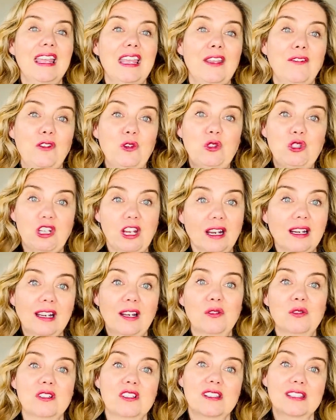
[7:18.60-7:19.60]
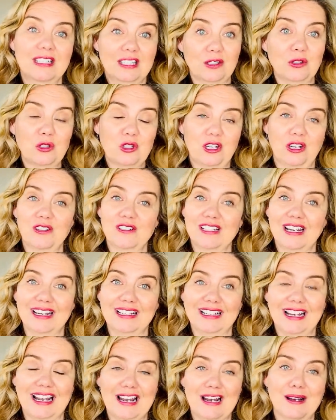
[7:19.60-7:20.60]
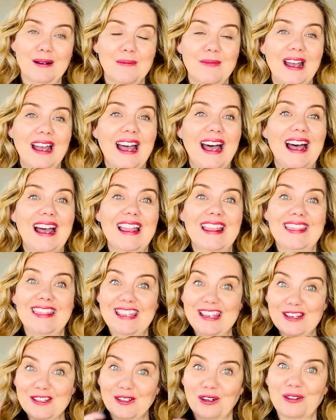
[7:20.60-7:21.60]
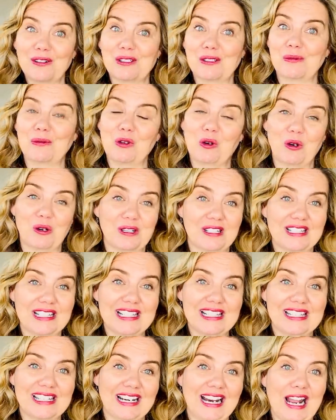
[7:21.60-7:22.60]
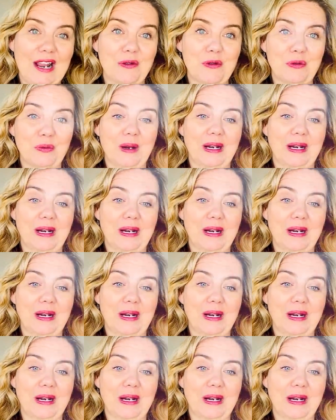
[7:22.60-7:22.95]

If you check out Skillshare.com, these are some courses that I would